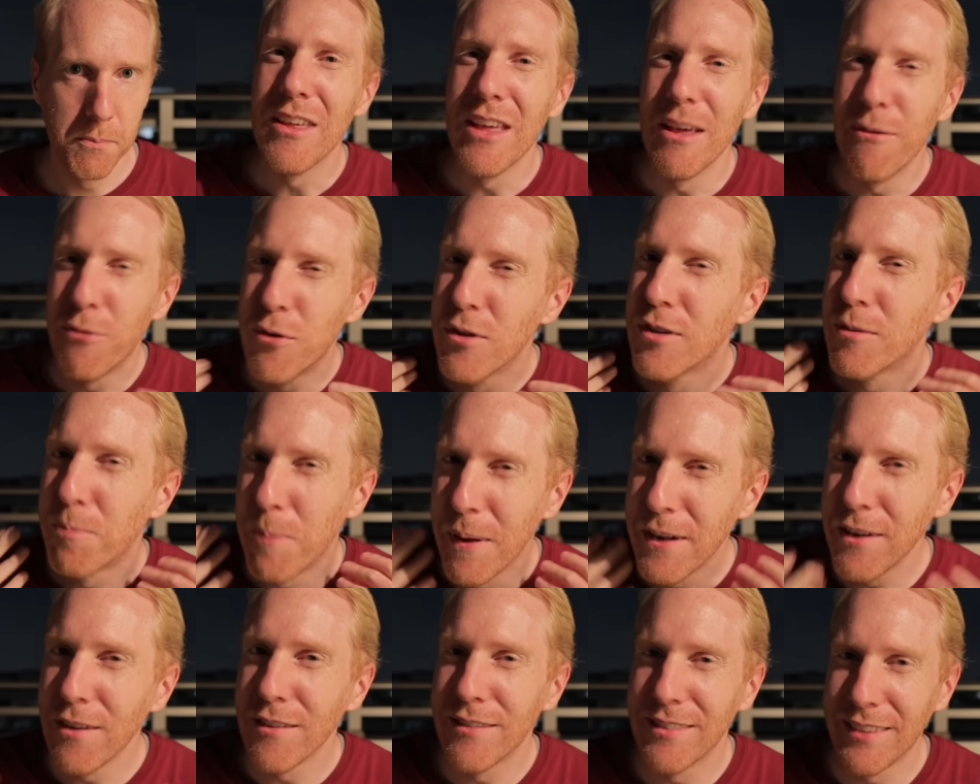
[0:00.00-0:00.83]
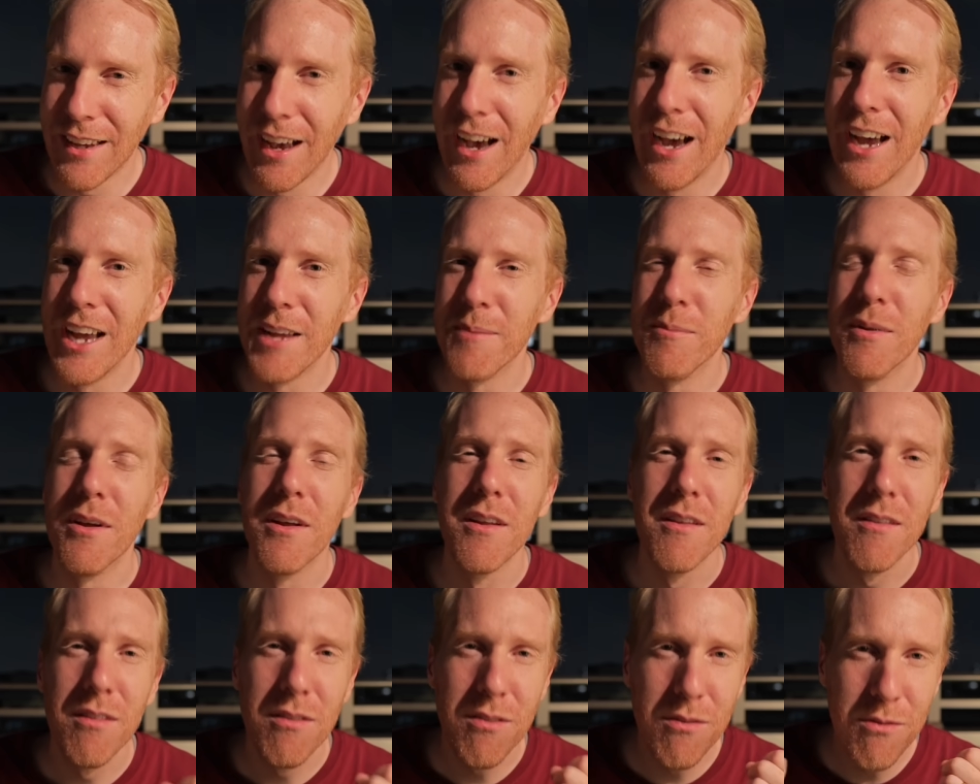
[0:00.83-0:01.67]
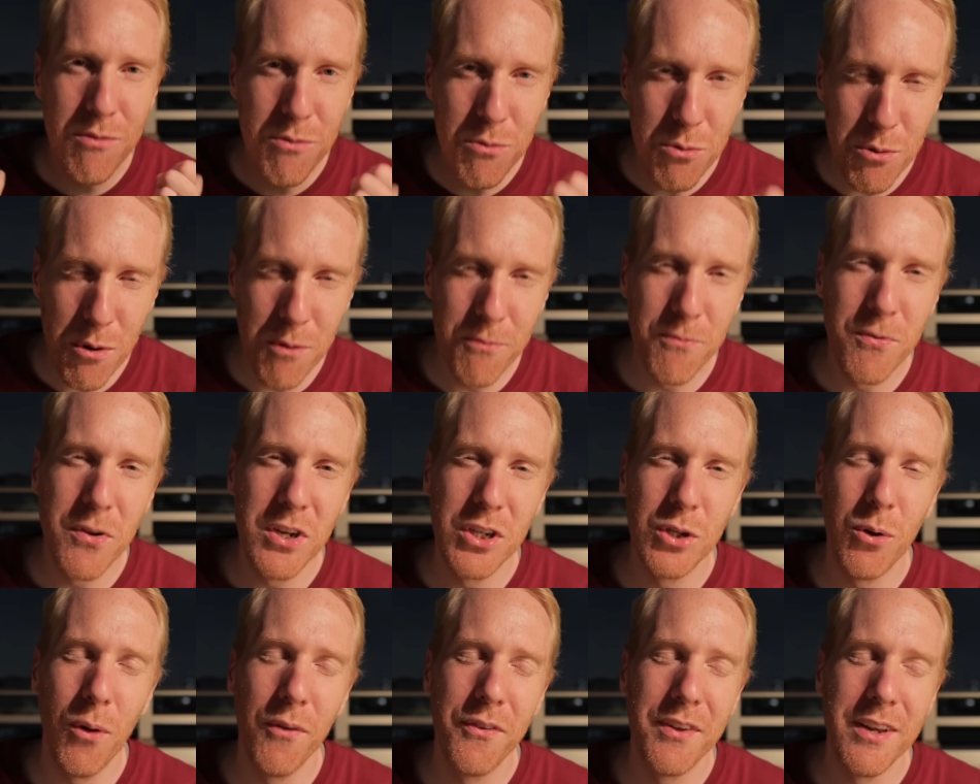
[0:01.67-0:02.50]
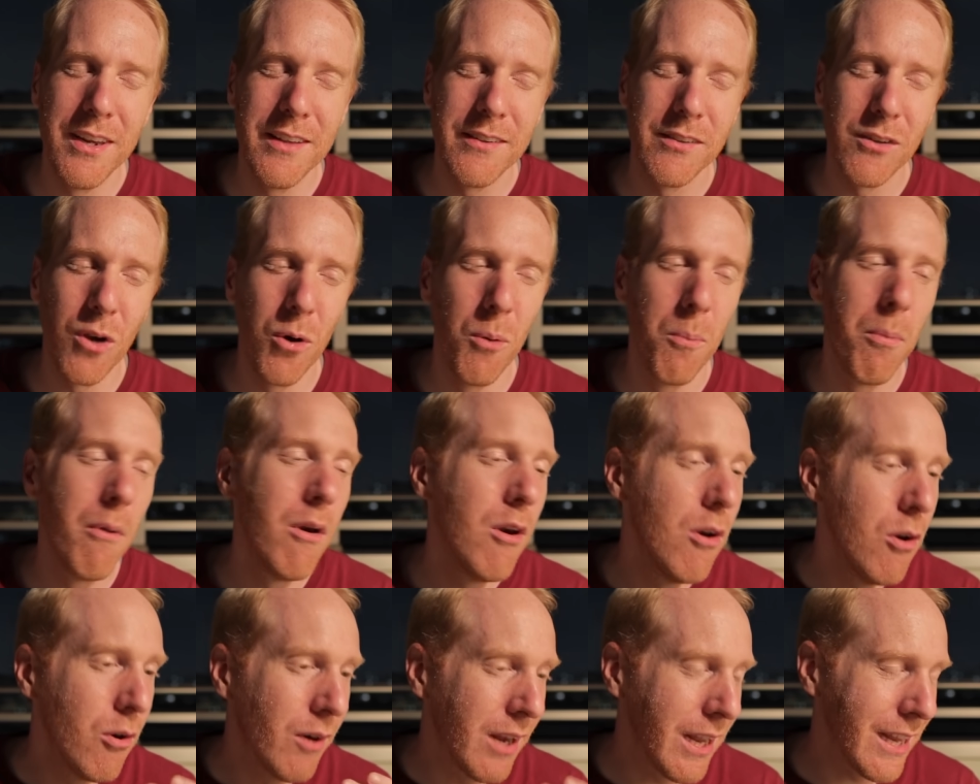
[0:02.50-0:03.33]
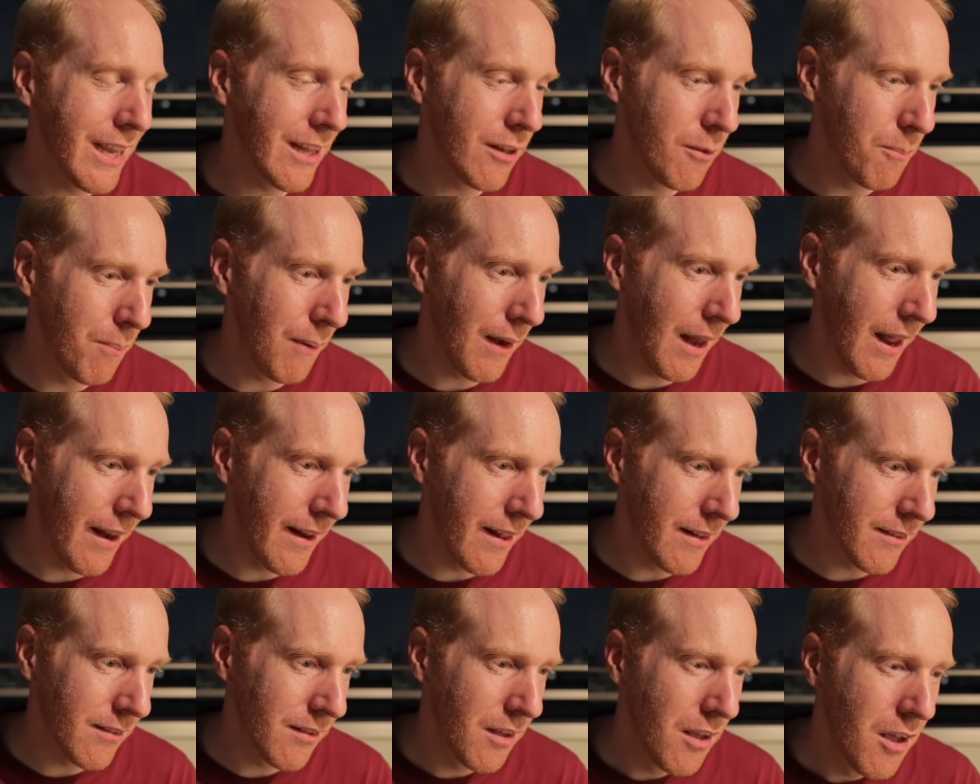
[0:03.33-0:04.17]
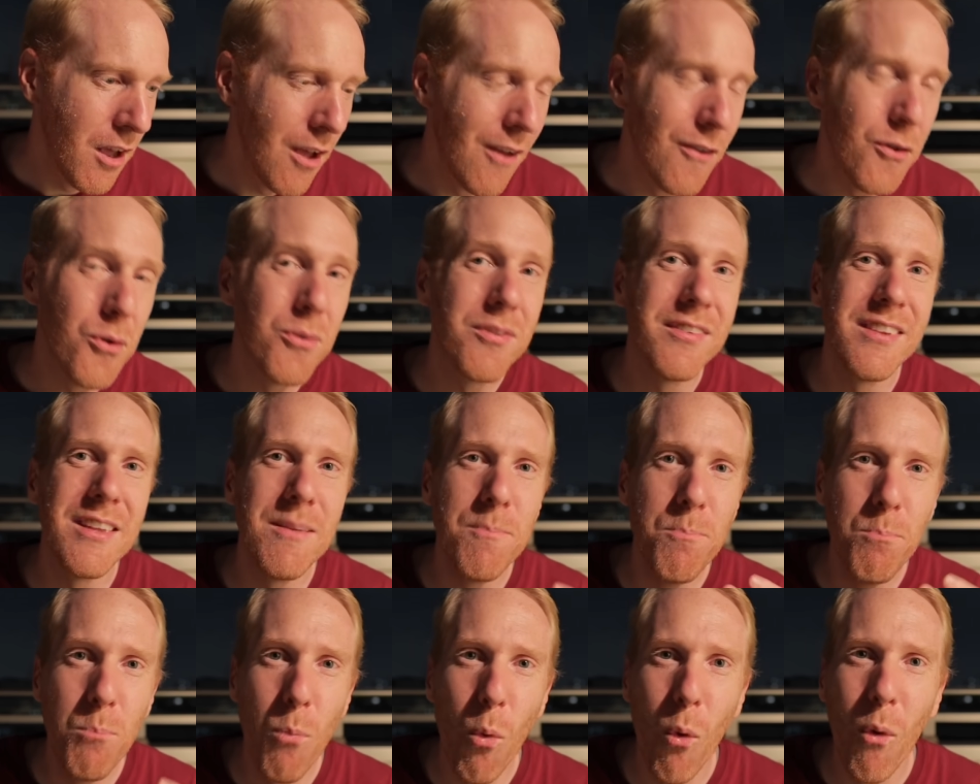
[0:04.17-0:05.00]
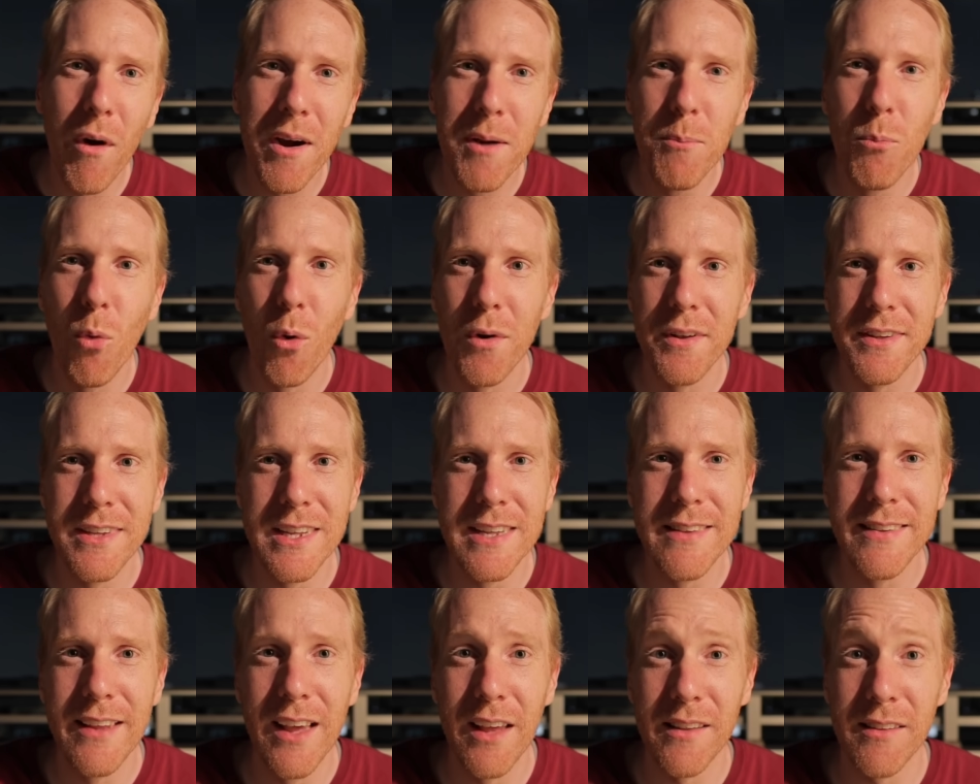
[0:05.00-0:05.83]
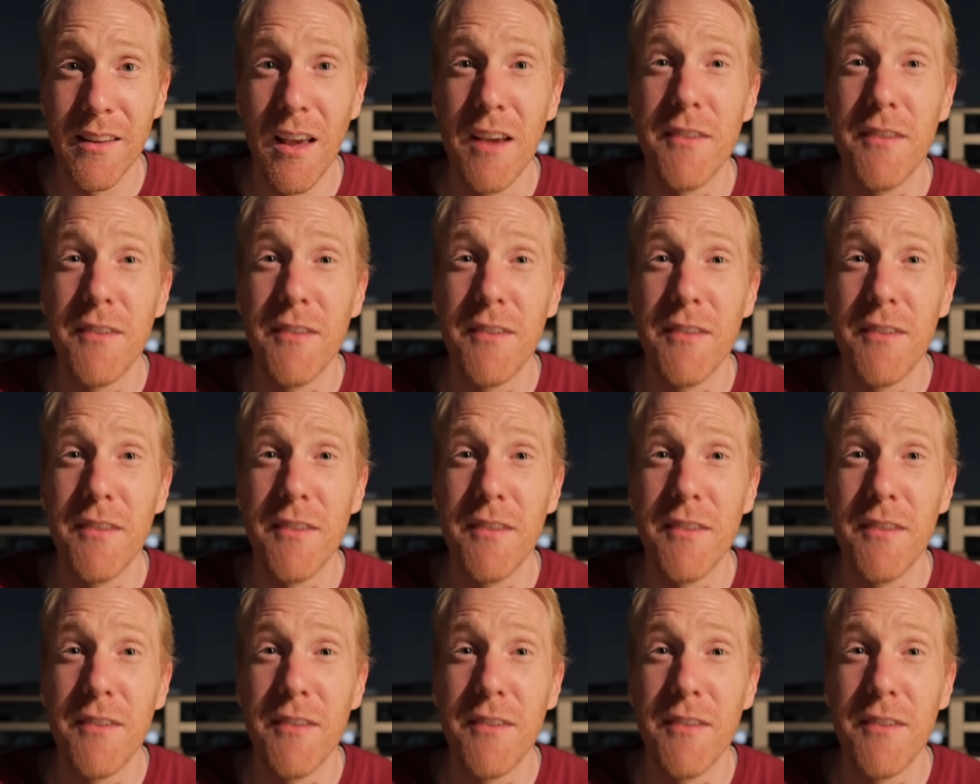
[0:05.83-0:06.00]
If you spend the time through a visual telescope looking at a planet, you see more and more details.